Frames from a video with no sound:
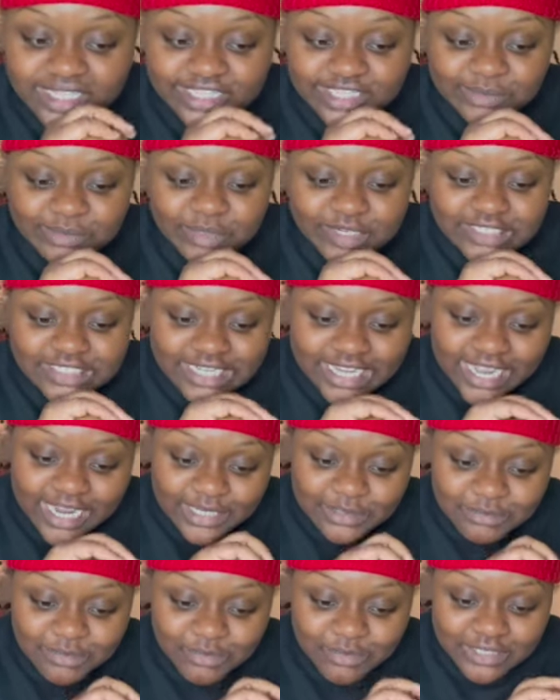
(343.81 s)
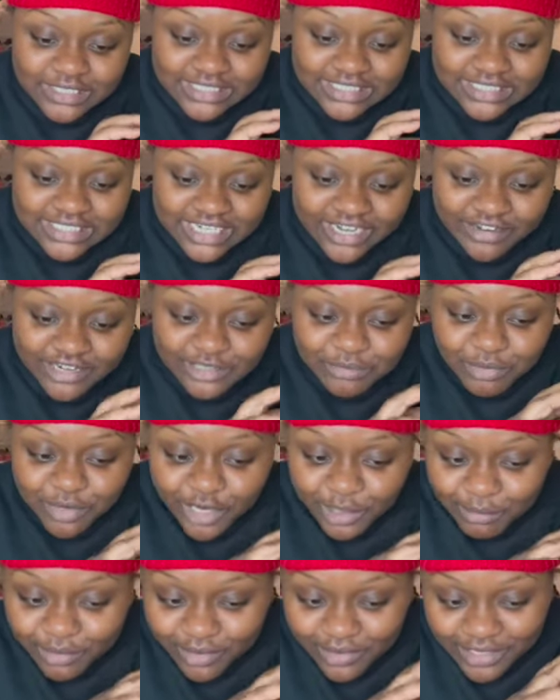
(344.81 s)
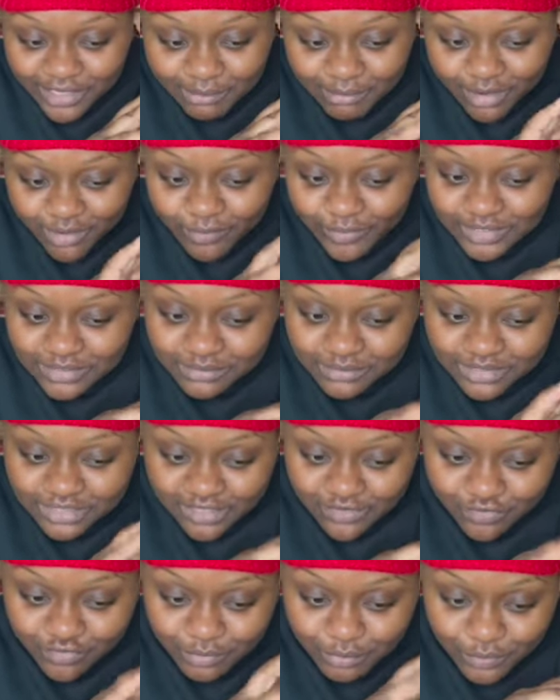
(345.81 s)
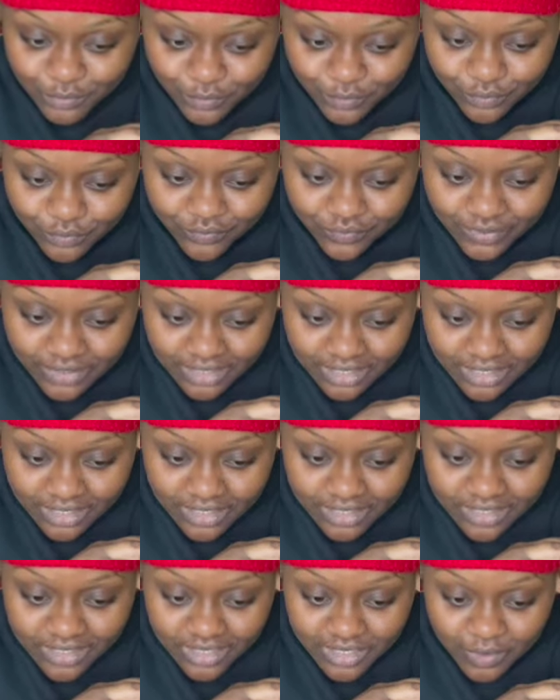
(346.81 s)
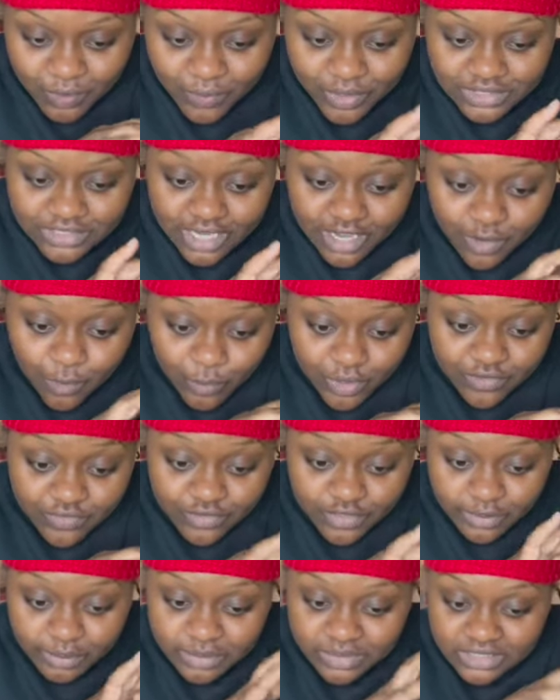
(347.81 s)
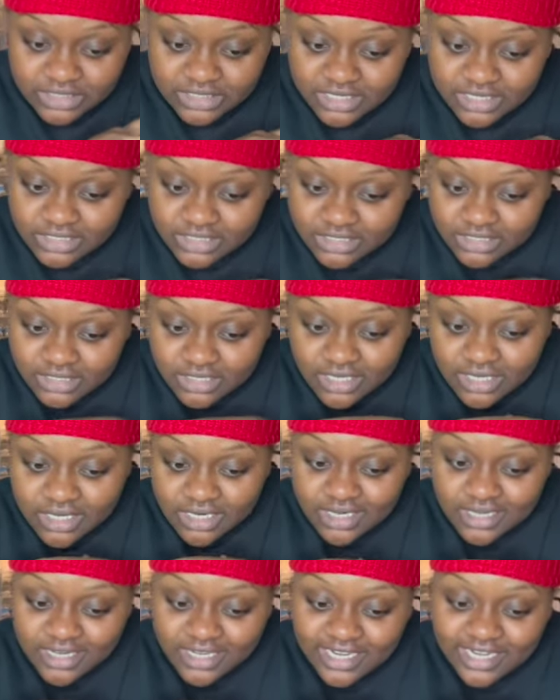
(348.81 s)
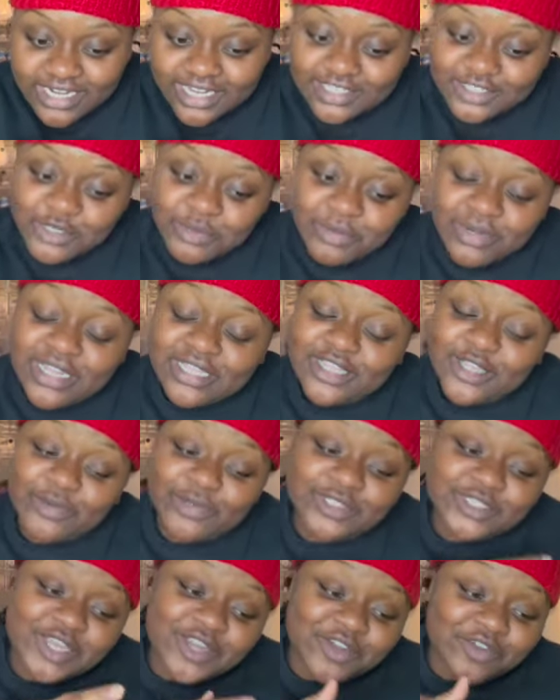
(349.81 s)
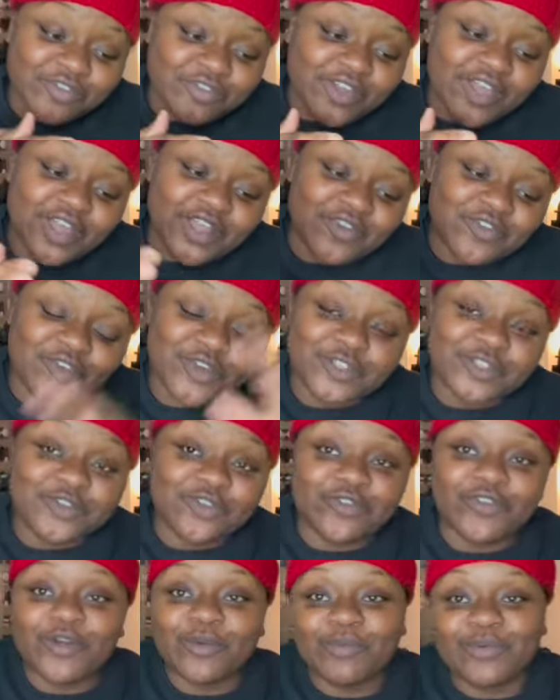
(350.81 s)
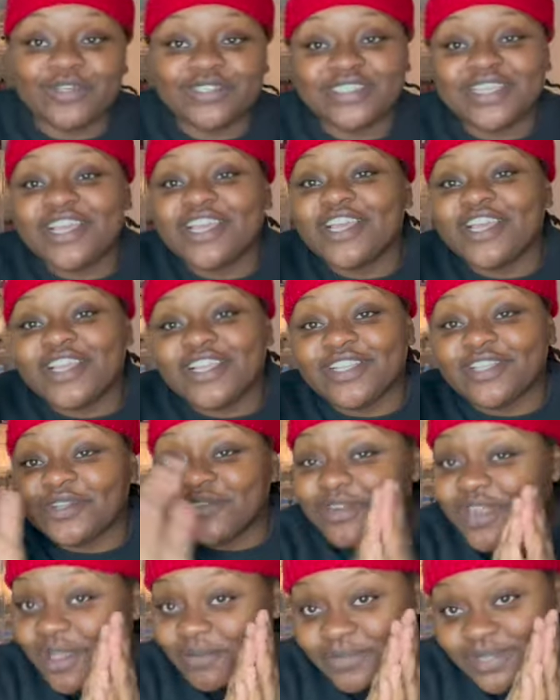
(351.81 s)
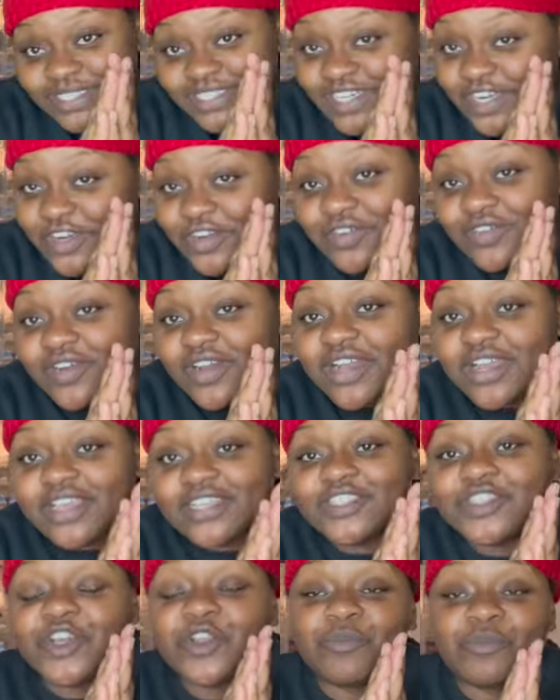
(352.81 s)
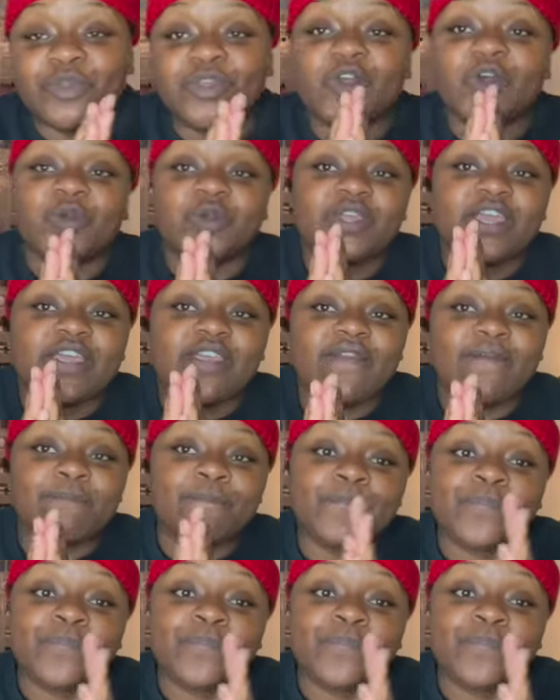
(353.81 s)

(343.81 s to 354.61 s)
this person asked me, what is the scariest part about getting my wisdom teeth removed? And was I awake for the procedure? And they told me that they were terrified. First and foremost, do not be terrified. It's going to be okay.